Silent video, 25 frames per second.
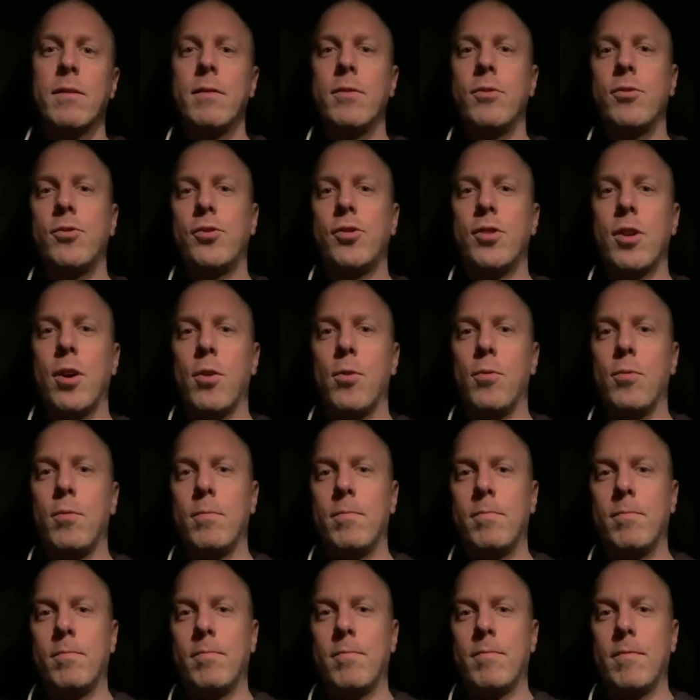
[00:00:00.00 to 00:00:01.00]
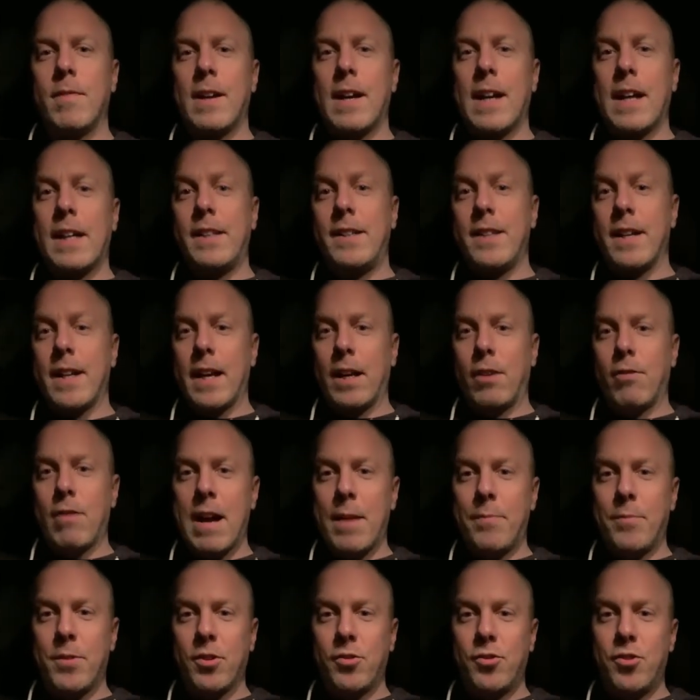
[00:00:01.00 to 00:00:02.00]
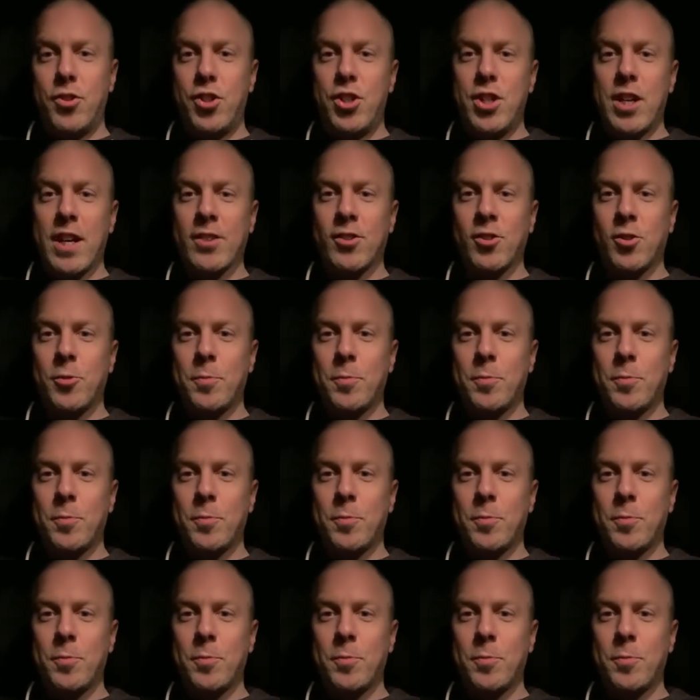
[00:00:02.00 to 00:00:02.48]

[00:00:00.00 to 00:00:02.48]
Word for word: So I did. I grabbed this just